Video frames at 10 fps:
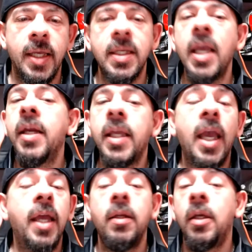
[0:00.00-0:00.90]
And again,
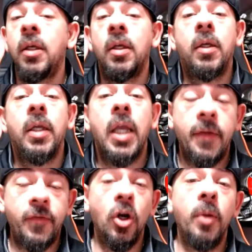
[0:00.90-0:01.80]
if your
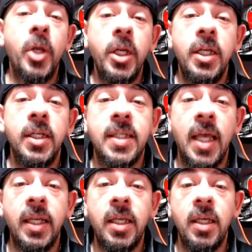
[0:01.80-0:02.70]
opinion is that
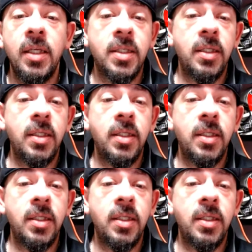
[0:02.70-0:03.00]
he's